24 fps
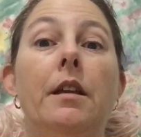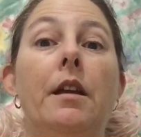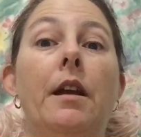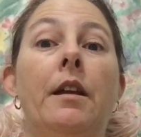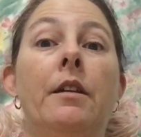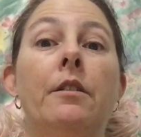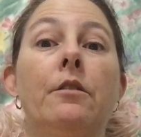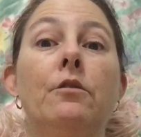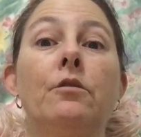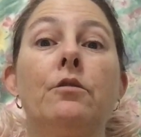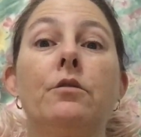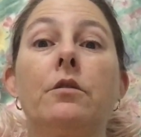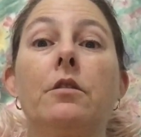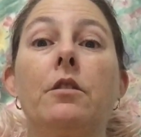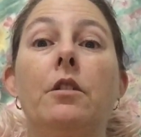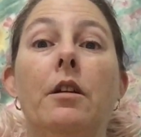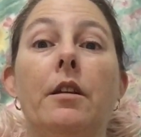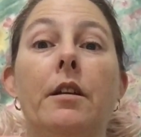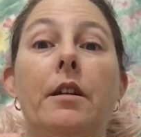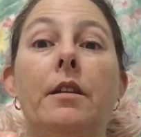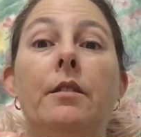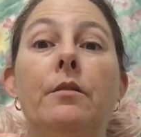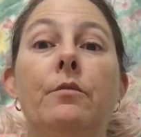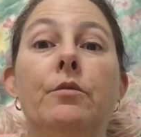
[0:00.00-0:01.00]
And it looked
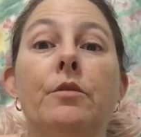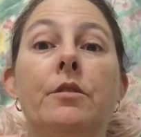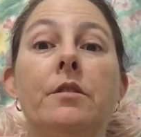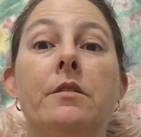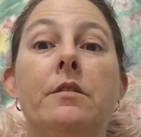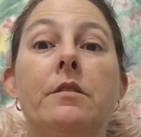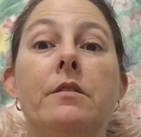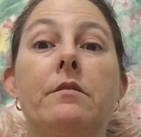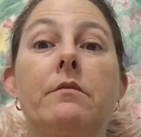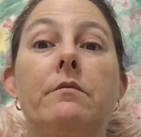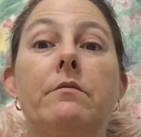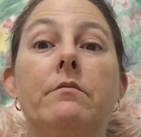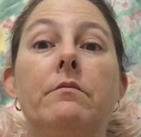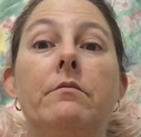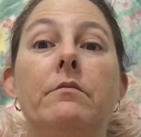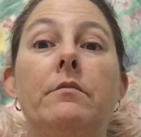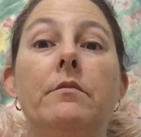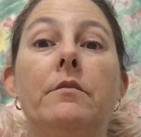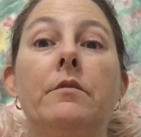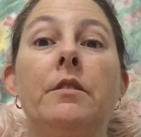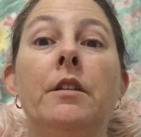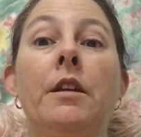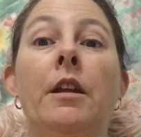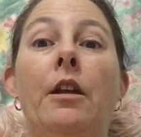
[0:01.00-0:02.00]
like he was,
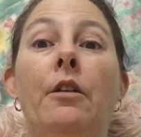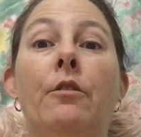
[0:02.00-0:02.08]
he